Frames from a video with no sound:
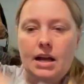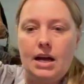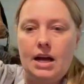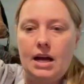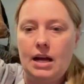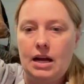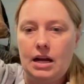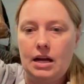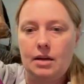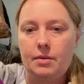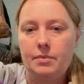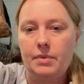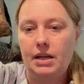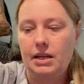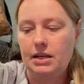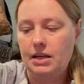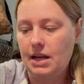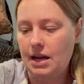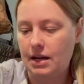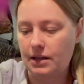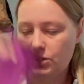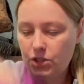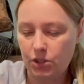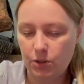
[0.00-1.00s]
Um, and
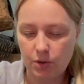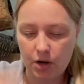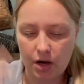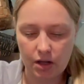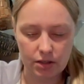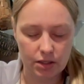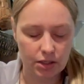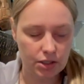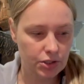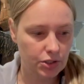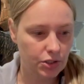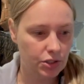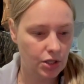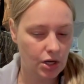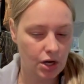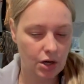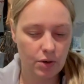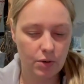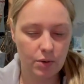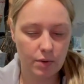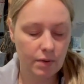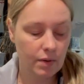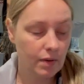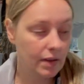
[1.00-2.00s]
yeah, two dollars.
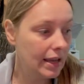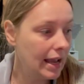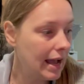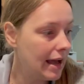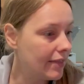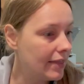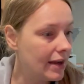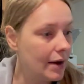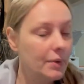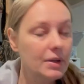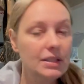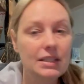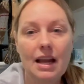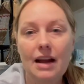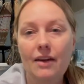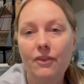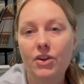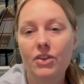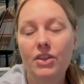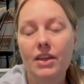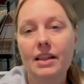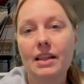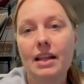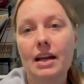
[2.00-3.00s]
So yeah, that was
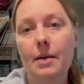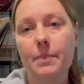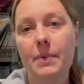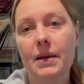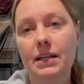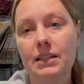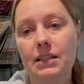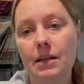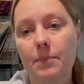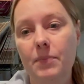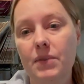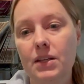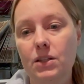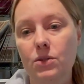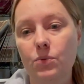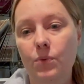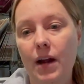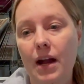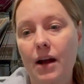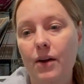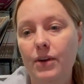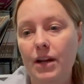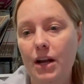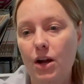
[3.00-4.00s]
everything that I picked up this round.